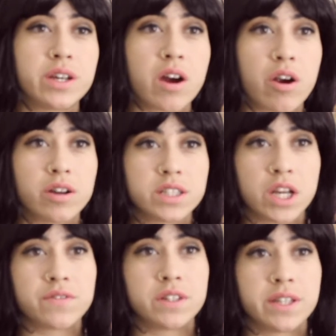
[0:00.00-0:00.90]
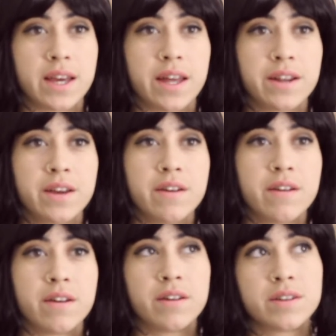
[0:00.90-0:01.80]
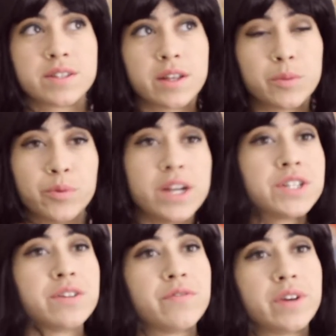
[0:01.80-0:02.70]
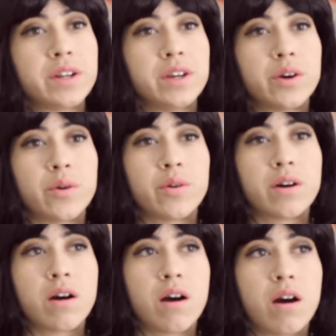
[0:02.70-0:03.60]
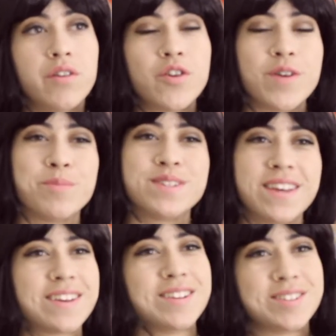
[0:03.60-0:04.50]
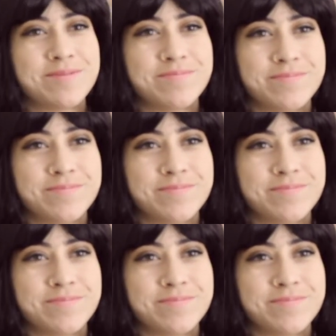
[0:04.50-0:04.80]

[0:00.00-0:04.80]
our Day of the Dead celebration video on November 2nd.